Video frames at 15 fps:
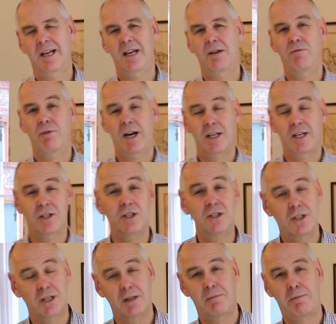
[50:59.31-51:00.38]
in relation
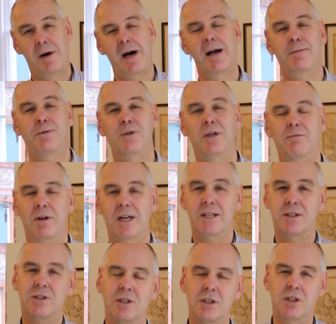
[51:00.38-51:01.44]
to the Bible, in
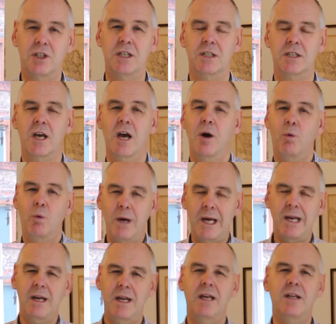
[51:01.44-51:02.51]
relation to Jesus,
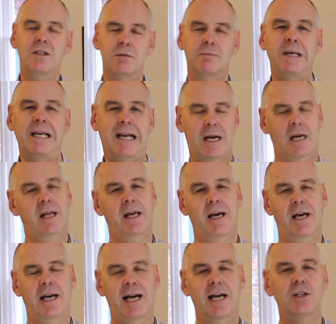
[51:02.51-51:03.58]
we need to be
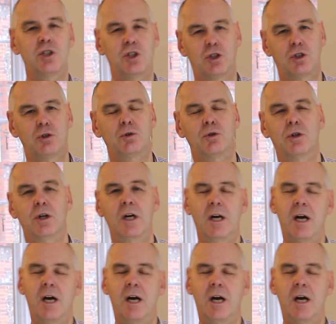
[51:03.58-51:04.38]
clear and sure